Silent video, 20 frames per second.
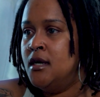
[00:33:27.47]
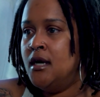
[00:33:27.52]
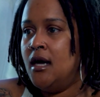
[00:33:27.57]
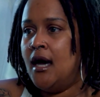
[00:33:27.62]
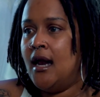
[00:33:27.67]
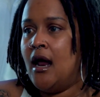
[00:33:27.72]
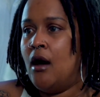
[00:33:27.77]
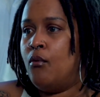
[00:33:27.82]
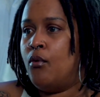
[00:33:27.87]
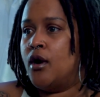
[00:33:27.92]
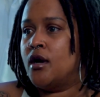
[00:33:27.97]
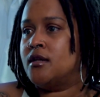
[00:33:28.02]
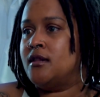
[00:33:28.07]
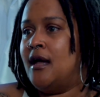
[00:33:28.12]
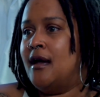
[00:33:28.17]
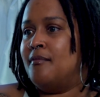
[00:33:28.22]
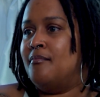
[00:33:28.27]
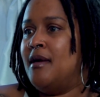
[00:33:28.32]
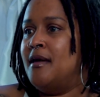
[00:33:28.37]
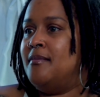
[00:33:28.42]
And I work
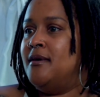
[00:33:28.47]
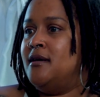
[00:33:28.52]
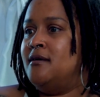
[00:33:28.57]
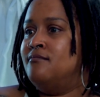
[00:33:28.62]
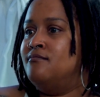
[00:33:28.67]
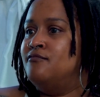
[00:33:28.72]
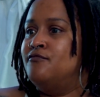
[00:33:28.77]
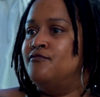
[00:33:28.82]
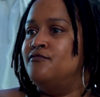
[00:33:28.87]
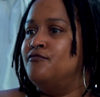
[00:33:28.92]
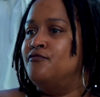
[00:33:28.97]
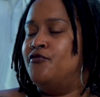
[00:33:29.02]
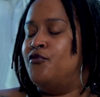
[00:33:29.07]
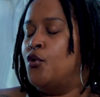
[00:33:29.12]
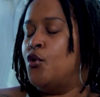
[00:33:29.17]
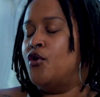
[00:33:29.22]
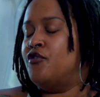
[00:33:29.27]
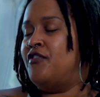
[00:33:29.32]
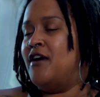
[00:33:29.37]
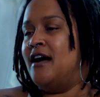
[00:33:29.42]
like maybe
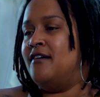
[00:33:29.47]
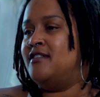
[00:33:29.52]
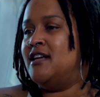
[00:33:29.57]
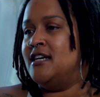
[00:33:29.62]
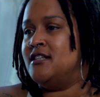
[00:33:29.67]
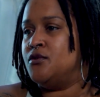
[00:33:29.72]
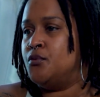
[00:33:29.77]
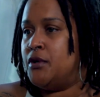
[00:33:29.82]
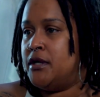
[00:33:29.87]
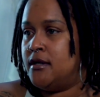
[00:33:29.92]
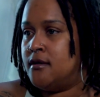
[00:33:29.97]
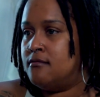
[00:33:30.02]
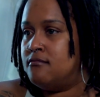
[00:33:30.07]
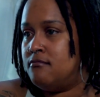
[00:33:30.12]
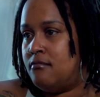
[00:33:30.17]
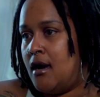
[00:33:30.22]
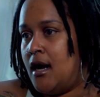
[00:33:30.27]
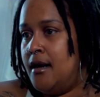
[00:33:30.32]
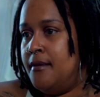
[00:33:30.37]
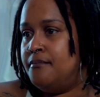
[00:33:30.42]
4 or 5 days a week,
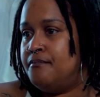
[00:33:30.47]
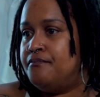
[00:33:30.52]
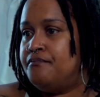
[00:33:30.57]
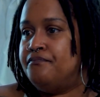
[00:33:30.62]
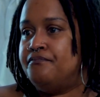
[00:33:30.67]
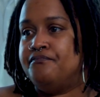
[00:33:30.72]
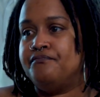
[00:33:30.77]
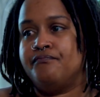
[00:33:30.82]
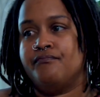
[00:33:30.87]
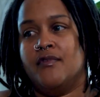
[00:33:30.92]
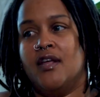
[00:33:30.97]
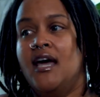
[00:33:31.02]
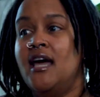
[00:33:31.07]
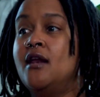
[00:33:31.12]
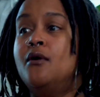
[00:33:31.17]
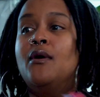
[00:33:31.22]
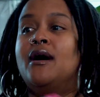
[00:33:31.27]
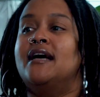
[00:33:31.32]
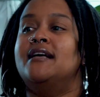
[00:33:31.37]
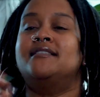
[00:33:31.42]
right? Okay.
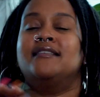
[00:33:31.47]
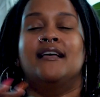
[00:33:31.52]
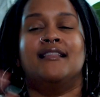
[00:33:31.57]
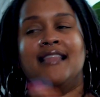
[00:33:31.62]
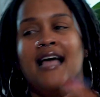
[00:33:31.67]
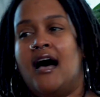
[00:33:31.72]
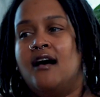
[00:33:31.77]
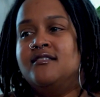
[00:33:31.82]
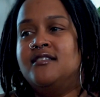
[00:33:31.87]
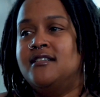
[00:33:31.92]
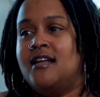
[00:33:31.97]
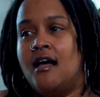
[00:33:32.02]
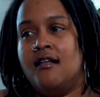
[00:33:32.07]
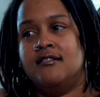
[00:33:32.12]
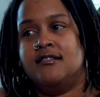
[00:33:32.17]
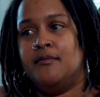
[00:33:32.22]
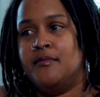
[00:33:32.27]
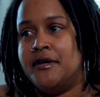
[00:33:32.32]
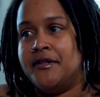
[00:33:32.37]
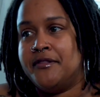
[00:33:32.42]
Anyways,
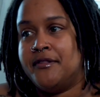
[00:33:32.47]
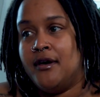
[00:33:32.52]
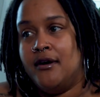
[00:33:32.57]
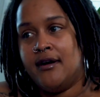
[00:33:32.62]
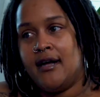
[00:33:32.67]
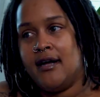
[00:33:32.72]
$1,000 a month. Okay.